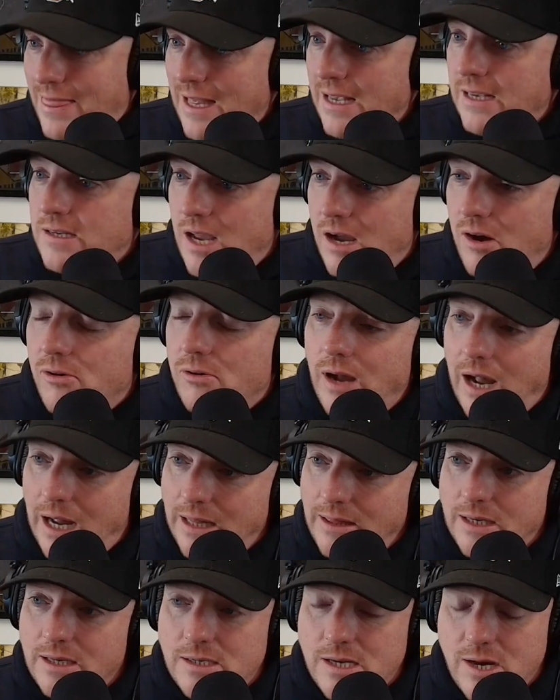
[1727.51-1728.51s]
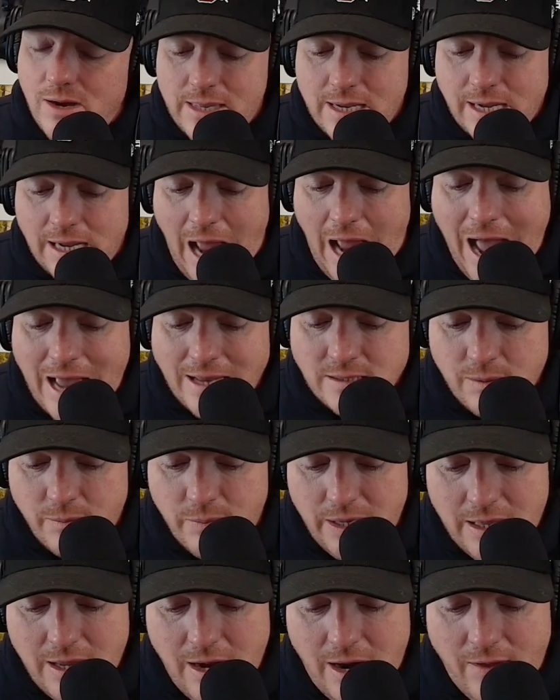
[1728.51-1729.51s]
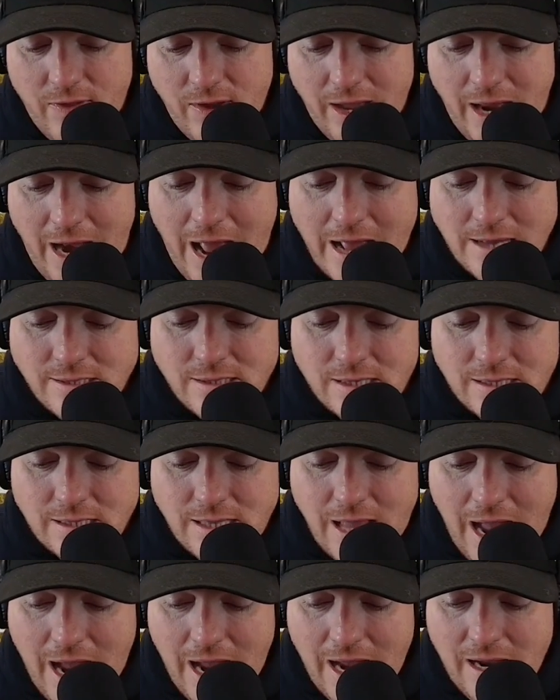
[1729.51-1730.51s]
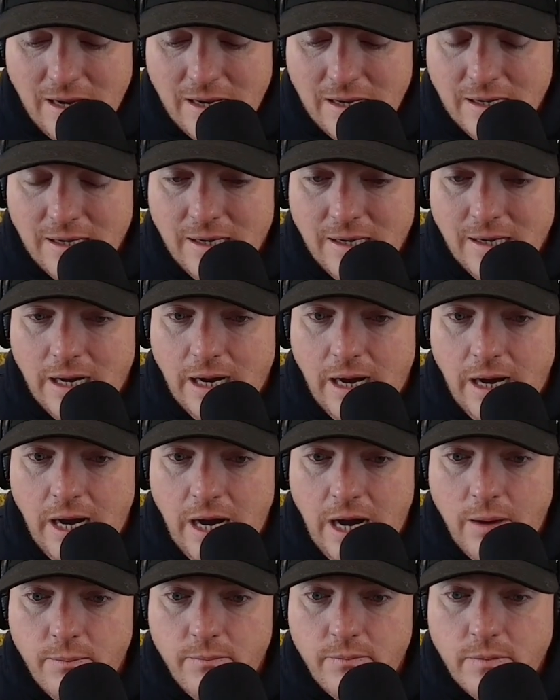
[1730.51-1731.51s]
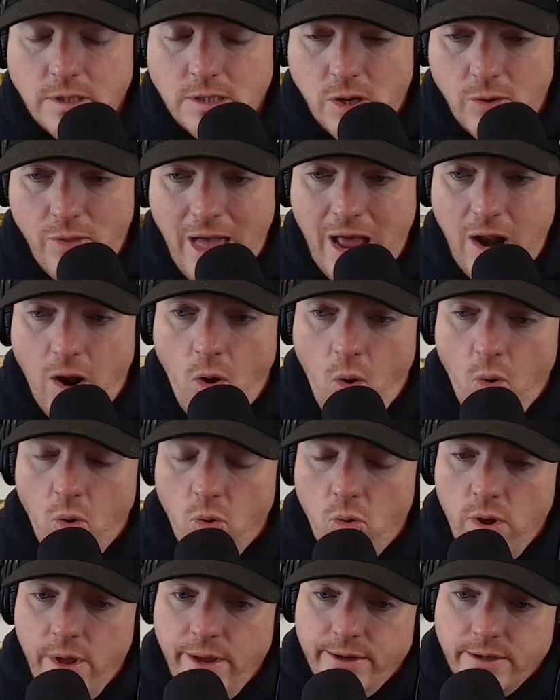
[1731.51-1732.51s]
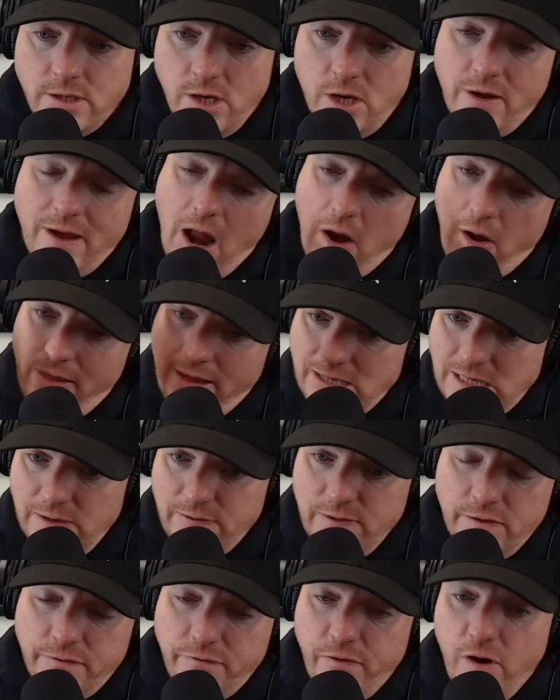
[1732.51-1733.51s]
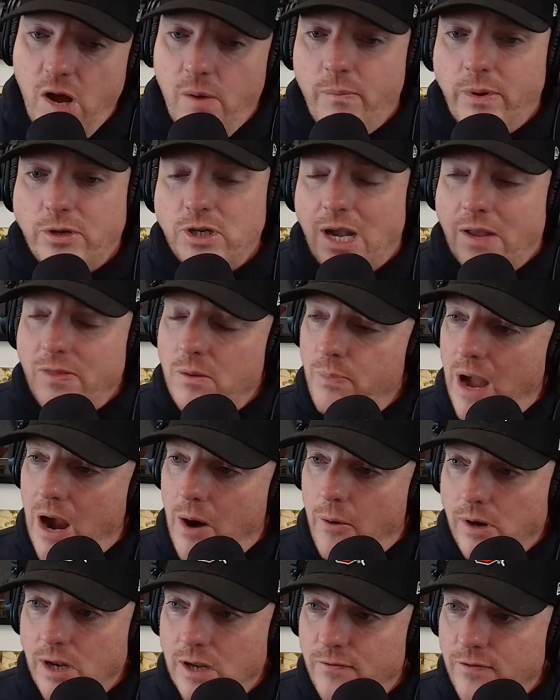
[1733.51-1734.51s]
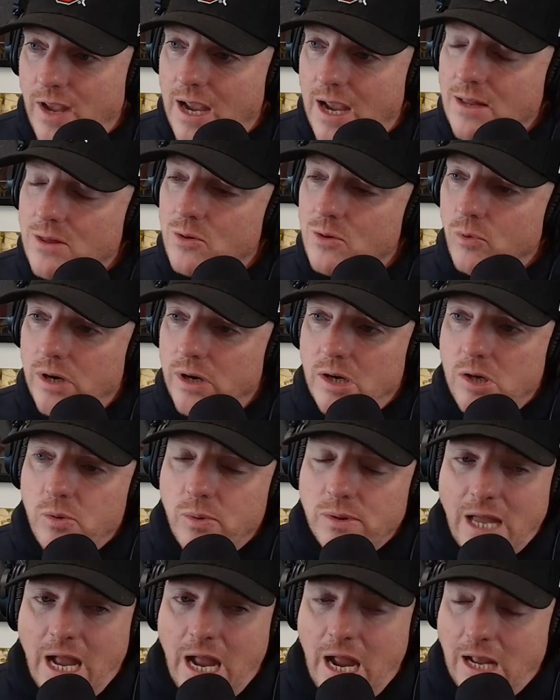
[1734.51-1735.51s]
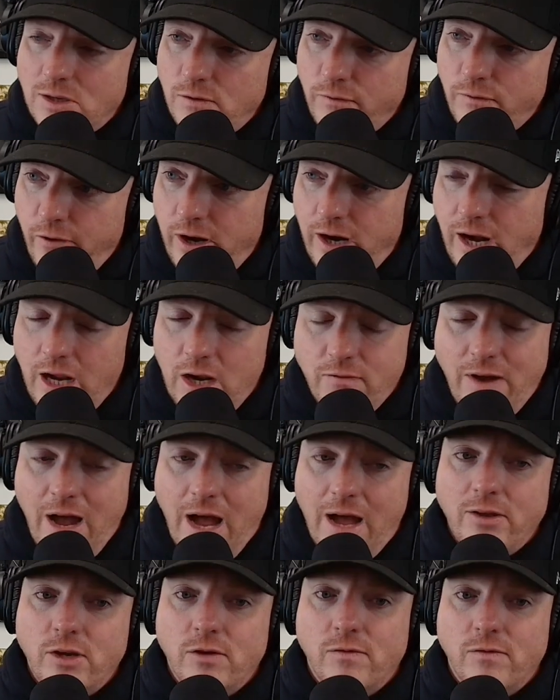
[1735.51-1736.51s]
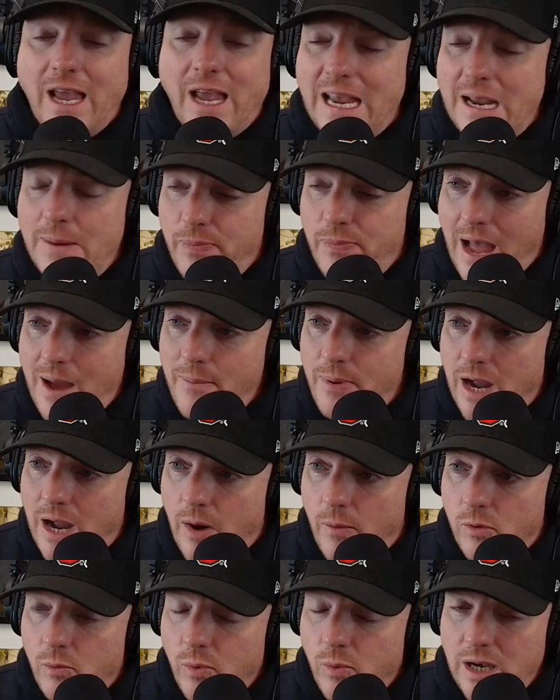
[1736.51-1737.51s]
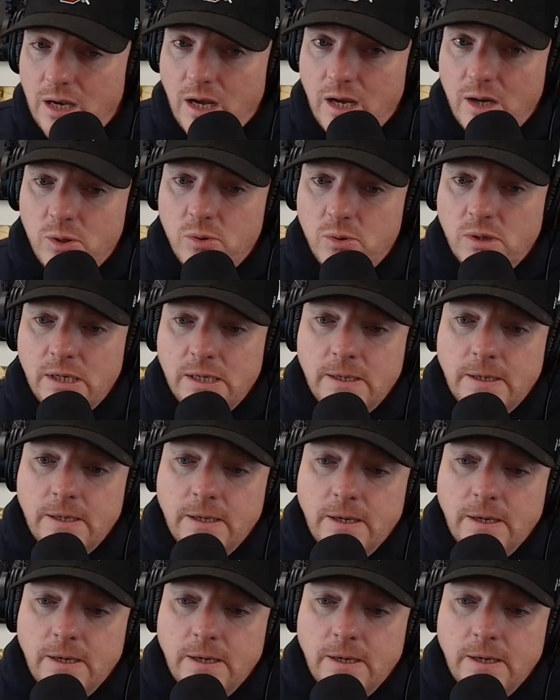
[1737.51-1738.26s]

I think so. I think so. I think it has to be there. I think it has to stay. Um, so that whole, so you got all that stuff in the front, but you got the power lift gate in the rear with the hands-free. You've got, you keep that power window.